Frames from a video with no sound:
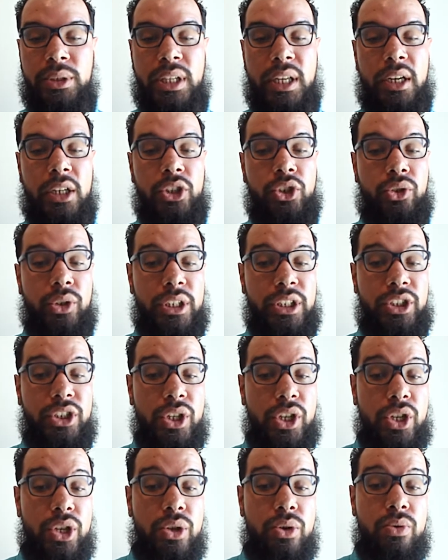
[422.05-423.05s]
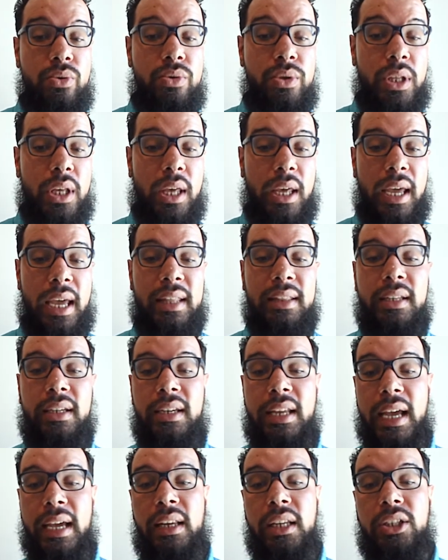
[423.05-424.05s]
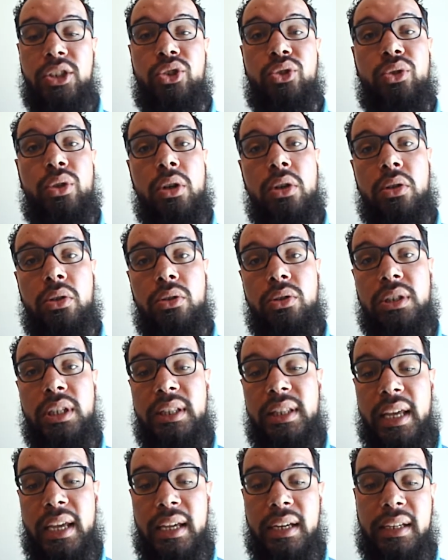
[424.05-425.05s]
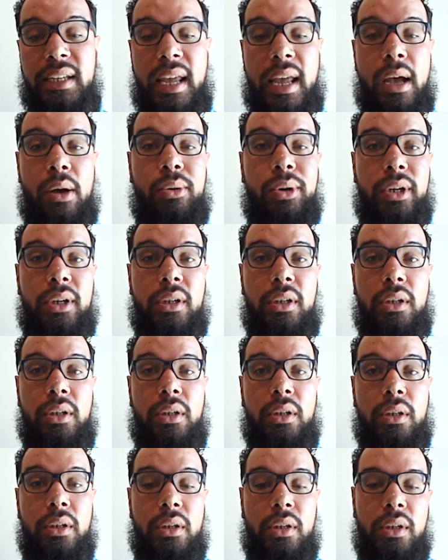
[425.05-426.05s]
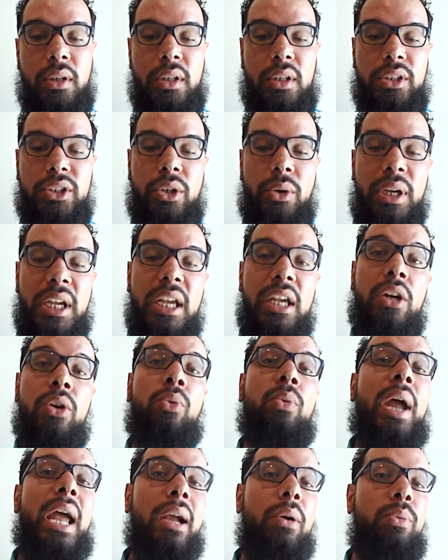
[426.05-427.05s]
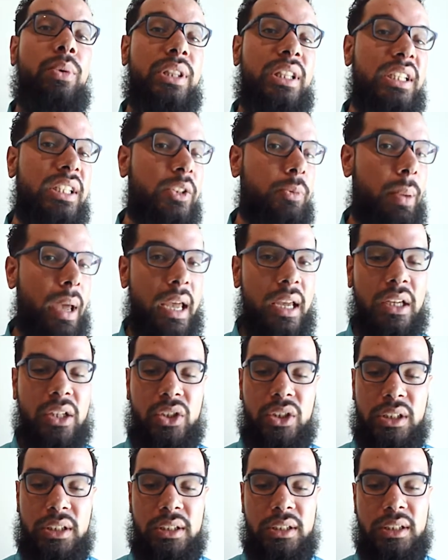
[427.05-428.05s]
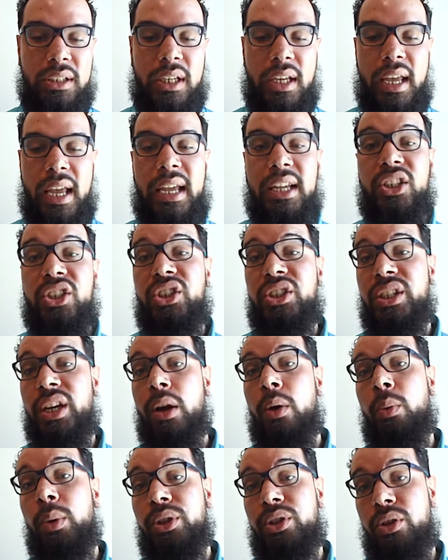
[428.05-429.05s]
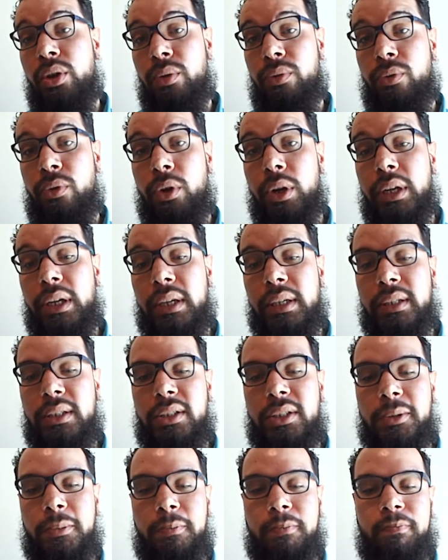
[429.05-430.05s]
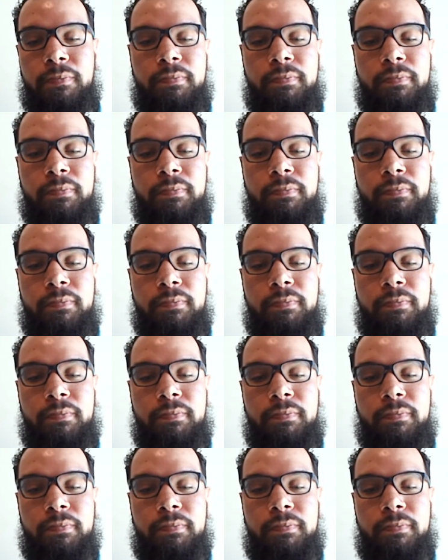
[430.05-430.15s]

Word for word: that address youth and the daily struggles that they encounter. So interact with these pages and share with your friends.